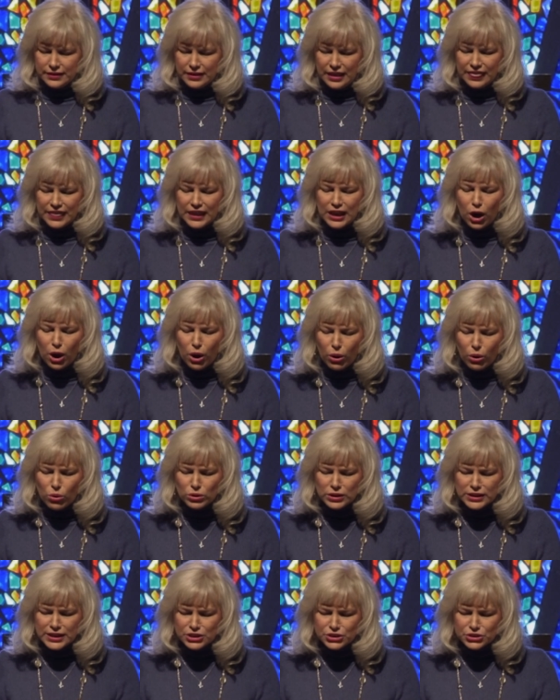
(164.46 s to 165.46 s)
the
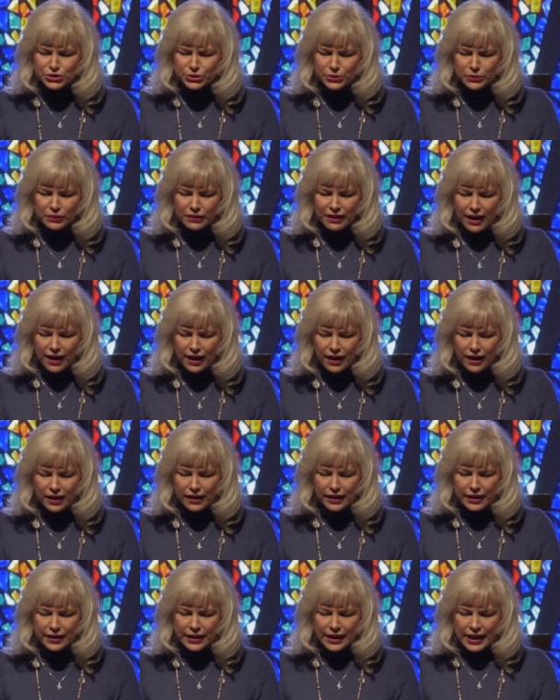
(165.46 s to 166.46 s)
only true
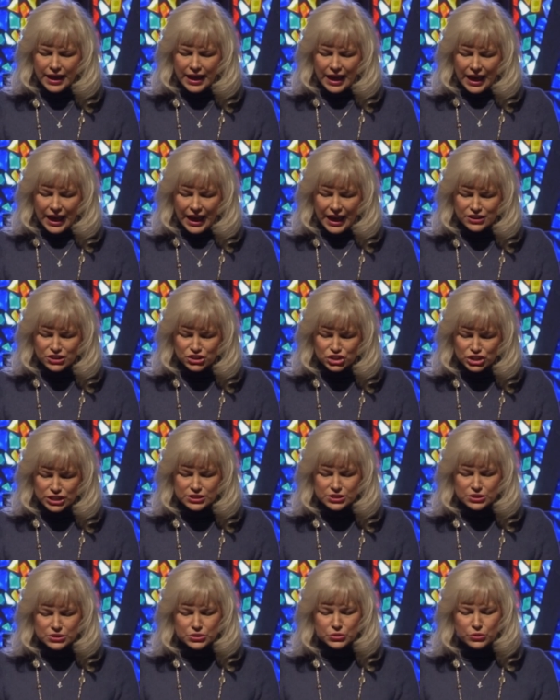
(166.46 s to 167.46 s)
God, and
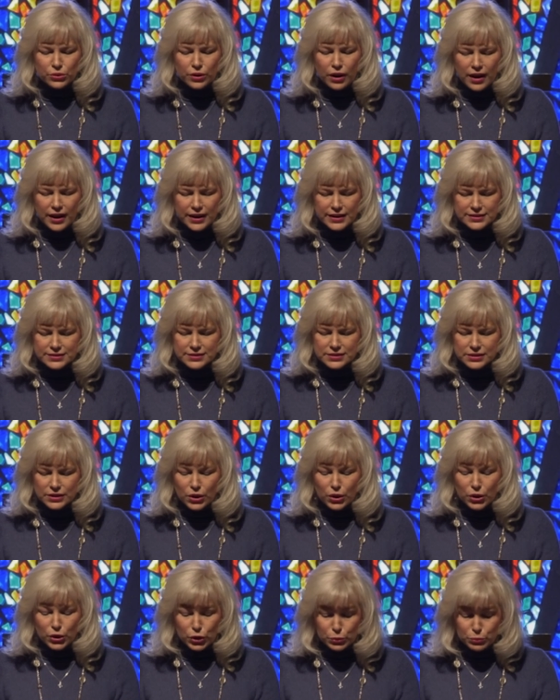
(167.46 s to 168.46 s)
Jesus Christ,
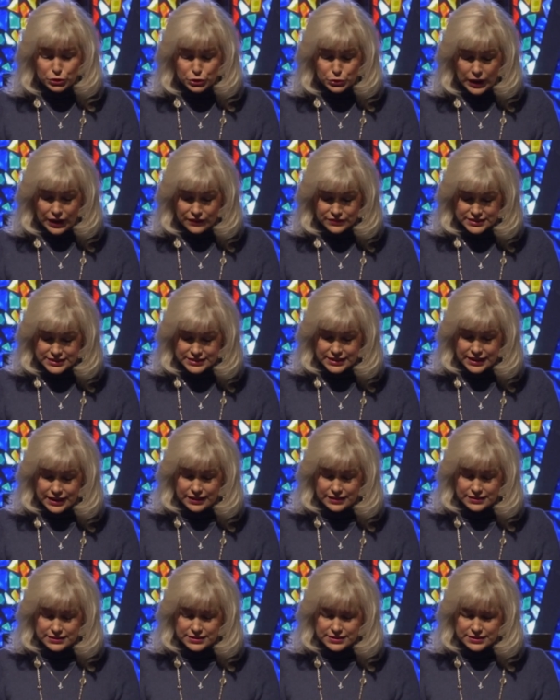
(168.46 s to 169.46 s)
whom you have
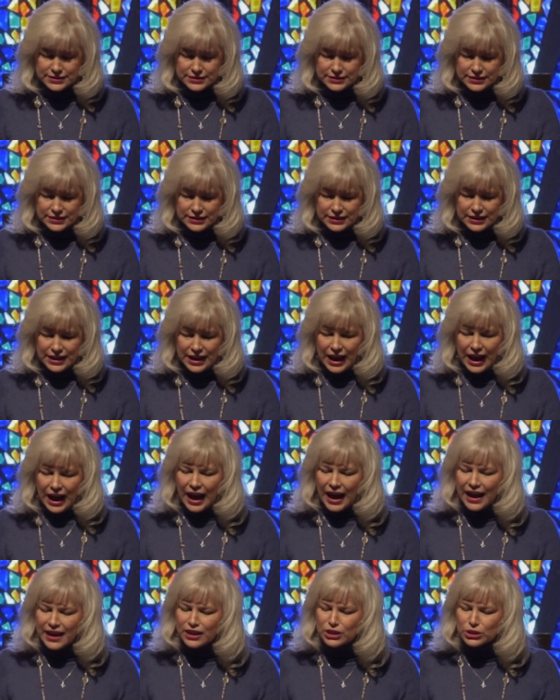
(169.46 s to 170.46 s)
sent.
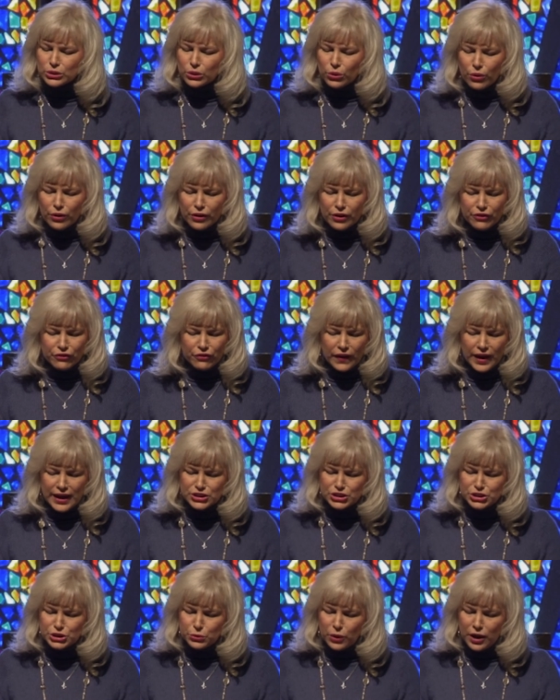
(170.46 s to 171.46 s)
I
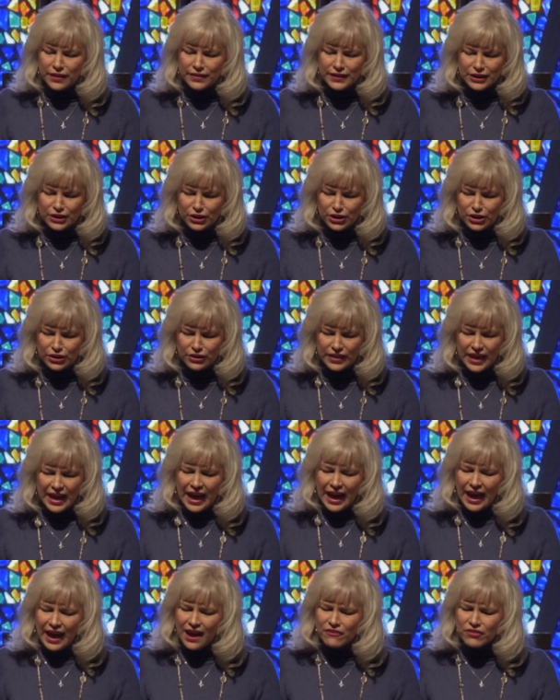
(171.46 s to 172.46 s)
glorified you on the earth,
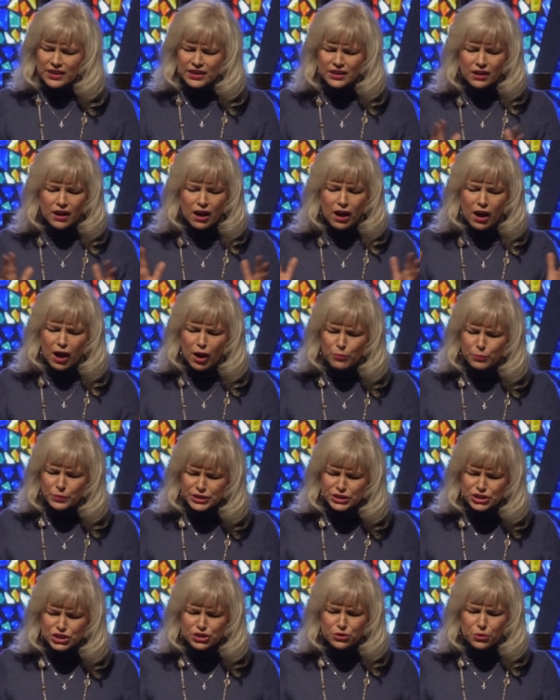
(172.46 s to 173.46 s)
having
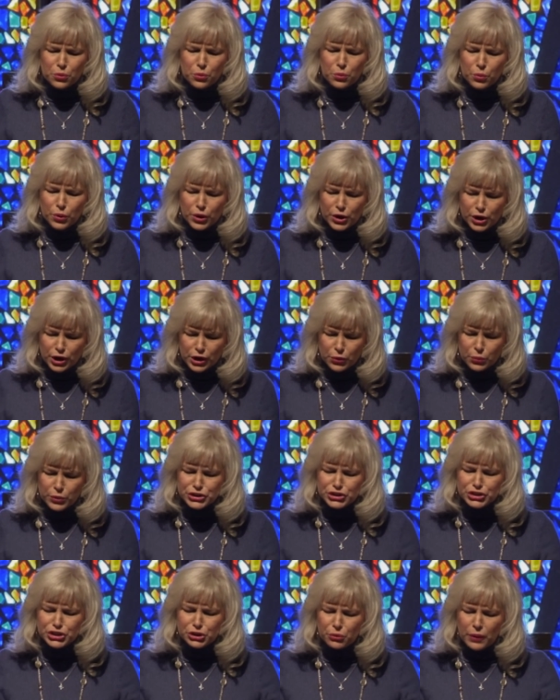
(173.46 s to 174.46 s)
accomplished the work
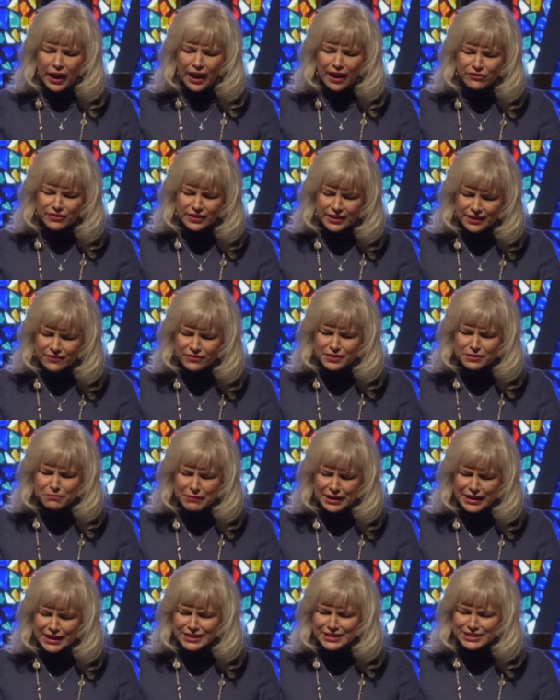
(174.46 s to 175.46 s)
which you have given
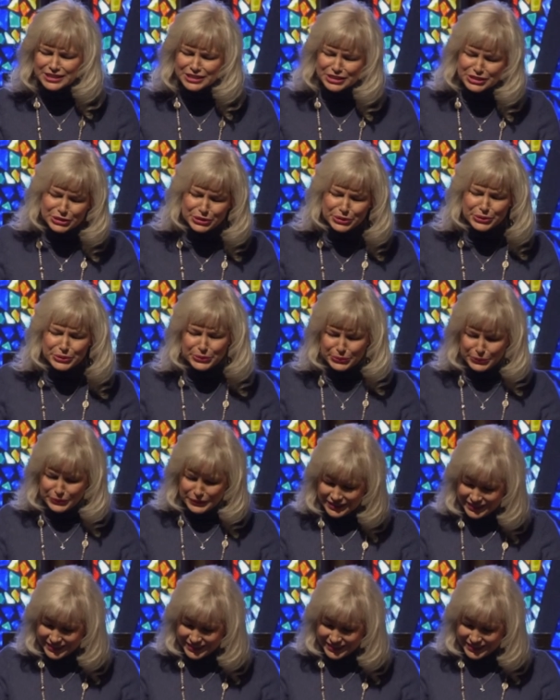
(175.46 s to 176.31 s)
me to do.